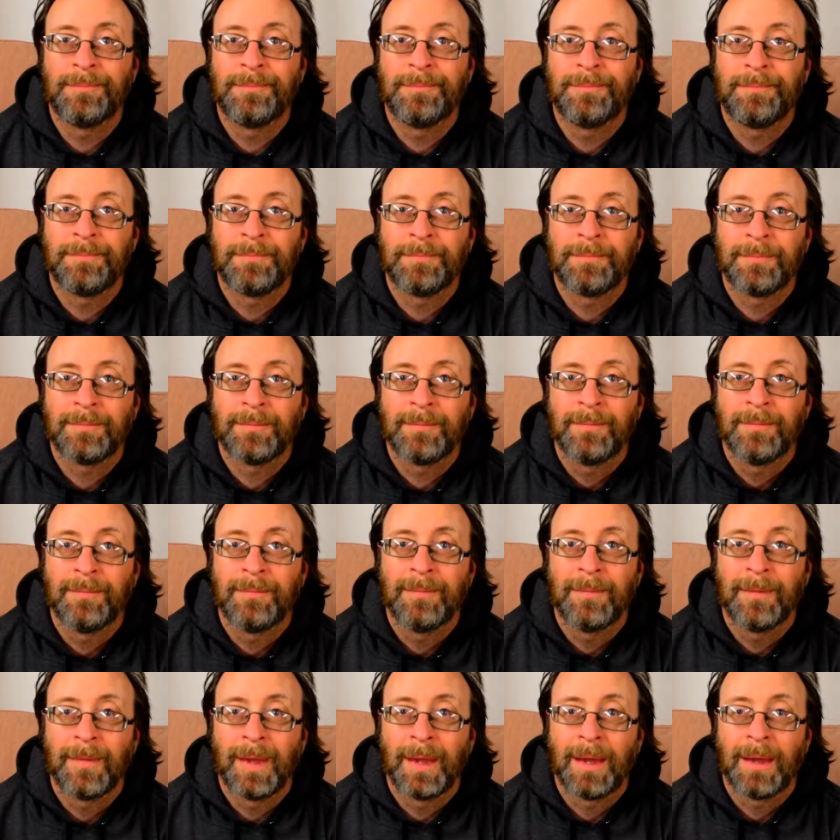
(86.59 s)

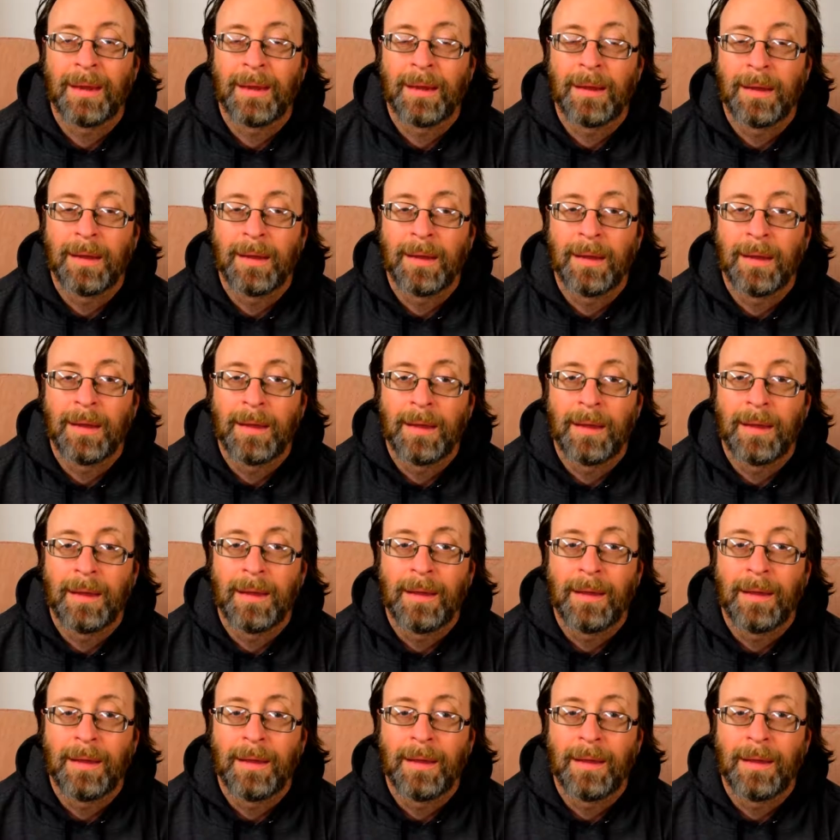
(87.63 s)
(no one is talking)